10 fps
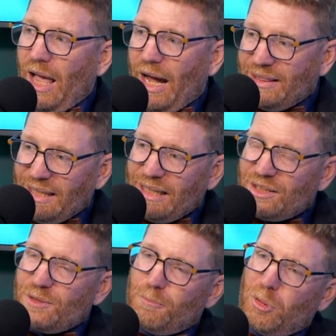I think
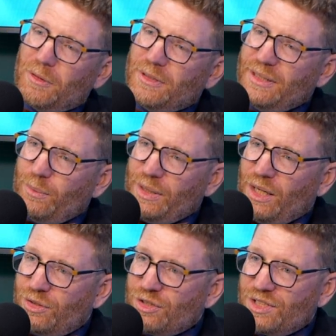it's important that we
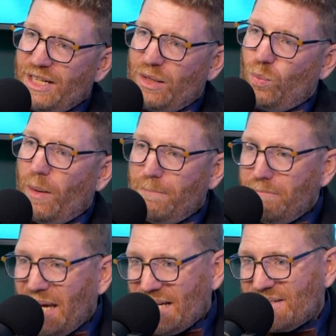understand what
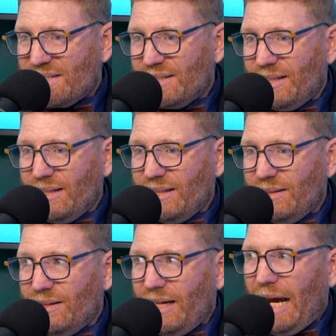makes
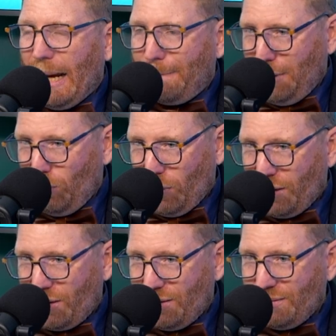happy
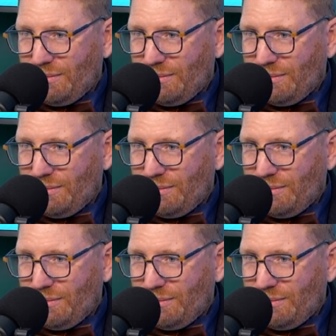work.